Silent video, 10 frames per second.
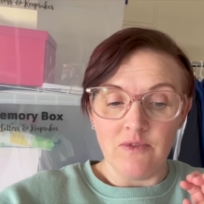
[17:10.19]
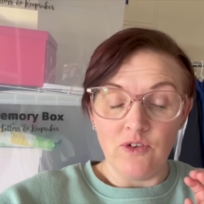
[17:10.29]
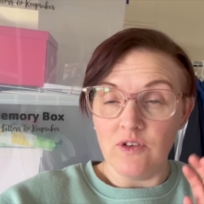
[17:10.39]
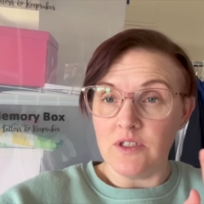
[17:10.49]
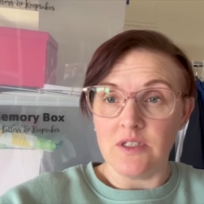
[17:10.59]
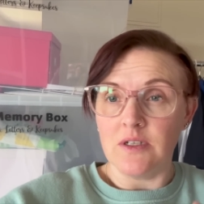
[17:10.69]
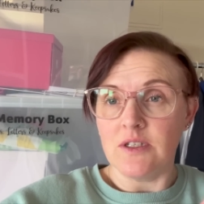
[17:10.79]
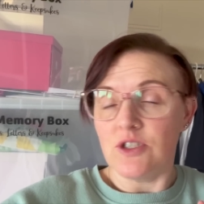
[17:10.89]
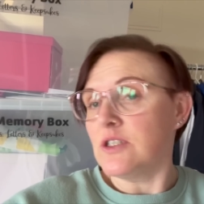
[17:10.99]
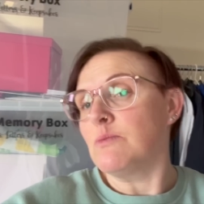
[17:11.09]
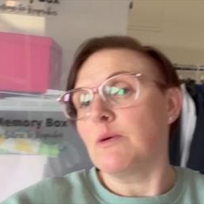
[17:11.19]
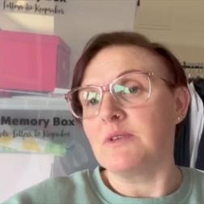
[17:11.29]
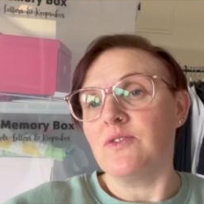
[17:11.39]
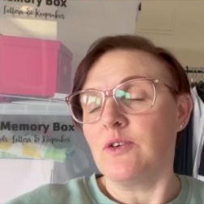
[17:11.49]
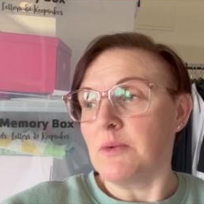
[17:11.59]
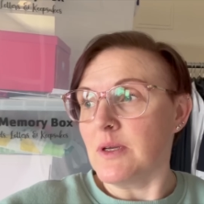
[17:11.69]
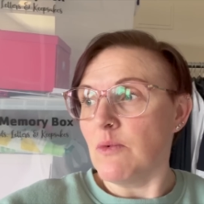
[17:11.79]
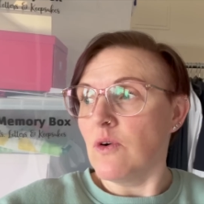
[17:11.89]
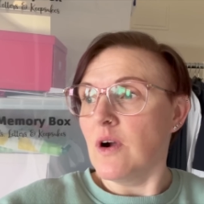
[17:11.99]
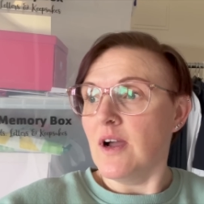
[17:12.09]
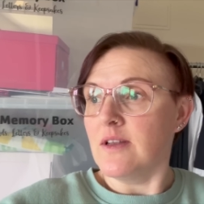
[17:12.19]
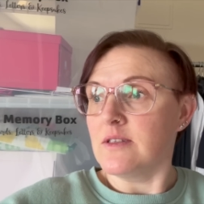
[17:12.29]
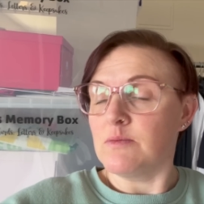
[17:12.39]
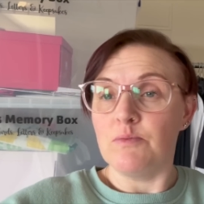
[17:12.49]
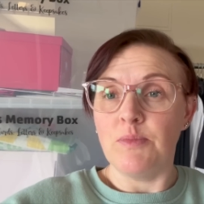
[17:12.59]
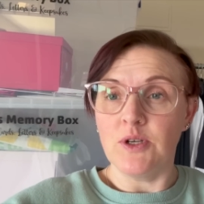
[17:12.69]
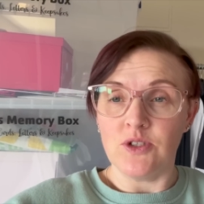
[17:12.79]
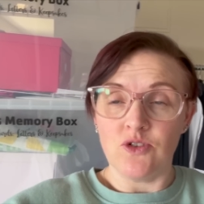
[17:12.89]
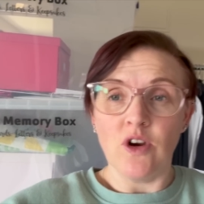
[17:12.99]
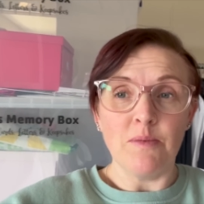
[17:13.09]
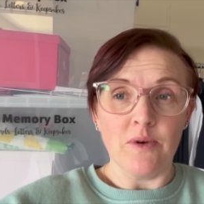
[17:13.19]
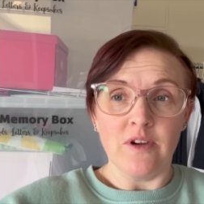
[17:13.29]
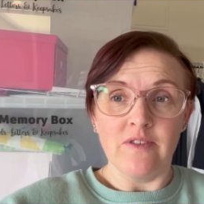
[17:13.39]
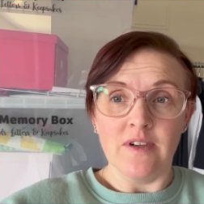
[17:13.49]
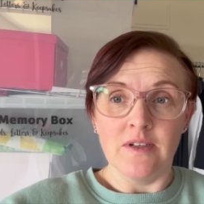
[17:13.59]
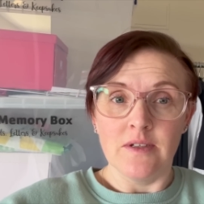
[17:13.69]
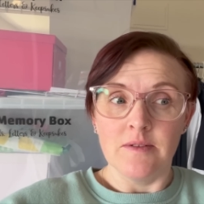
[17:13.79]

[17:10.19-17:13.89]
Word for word: Florence decided she didn't want me to film anymore and pushed the tripod over.